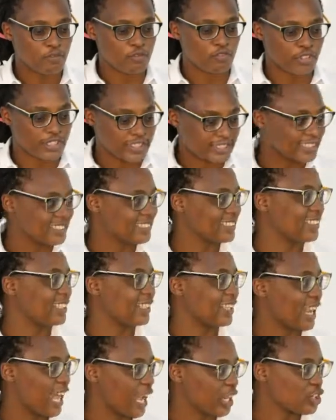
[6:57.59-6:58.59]

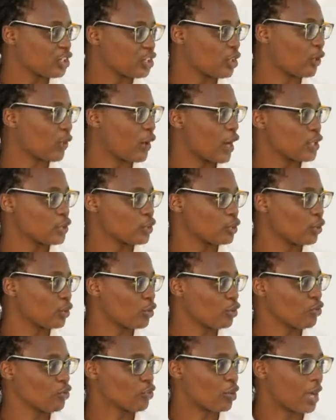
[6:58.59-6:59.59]
visiting lecturer
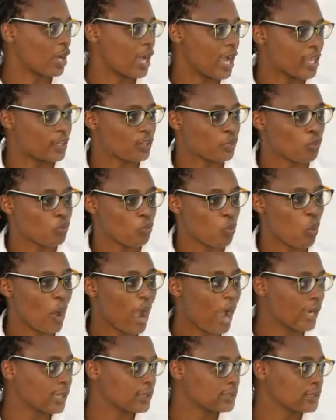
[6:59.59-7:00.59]
sort of kind of
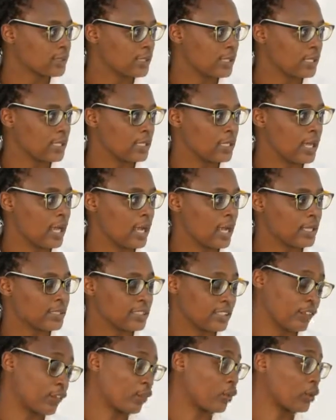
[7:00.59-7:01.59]
works in
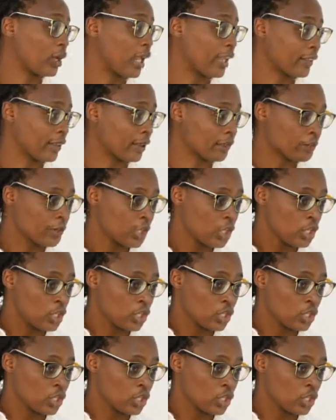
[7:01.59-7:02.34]
several other